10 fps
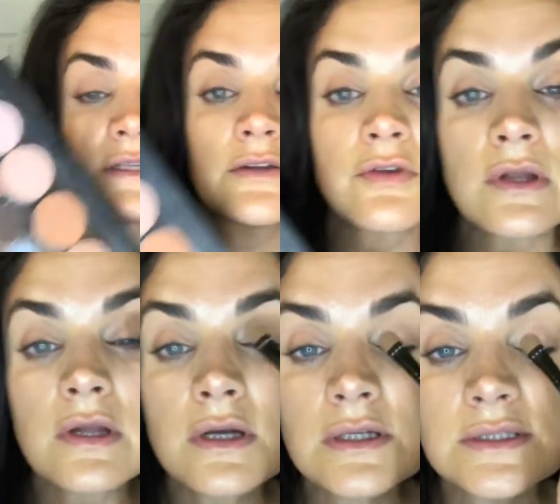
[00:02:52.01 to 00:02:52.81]
of different
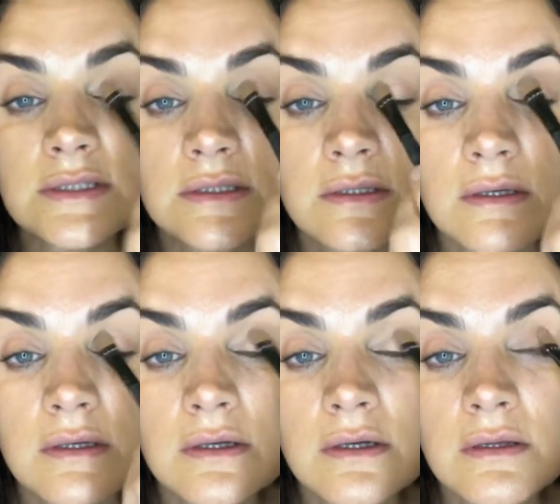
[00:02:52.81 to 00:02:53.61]
looks
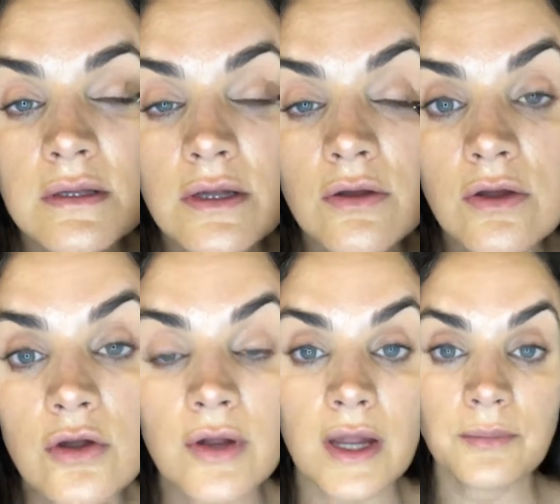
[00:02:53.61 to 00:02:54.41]
that you can
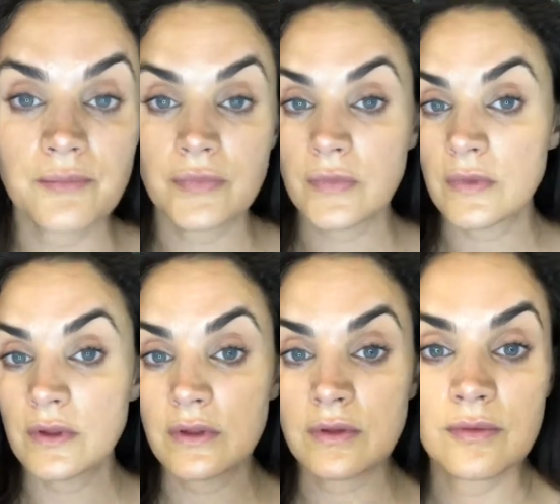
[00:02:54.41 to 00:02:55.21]
create.
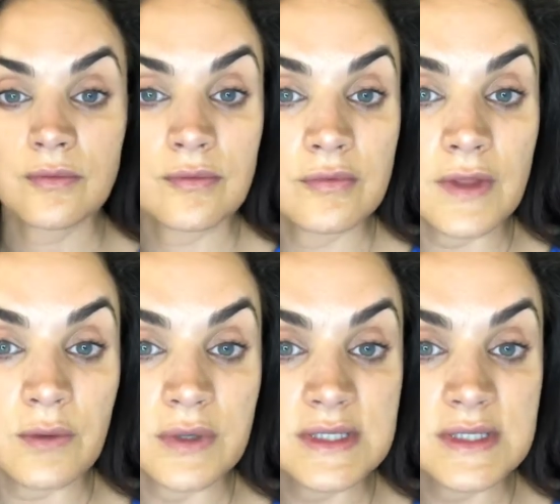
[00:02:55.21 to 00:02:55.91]
That one is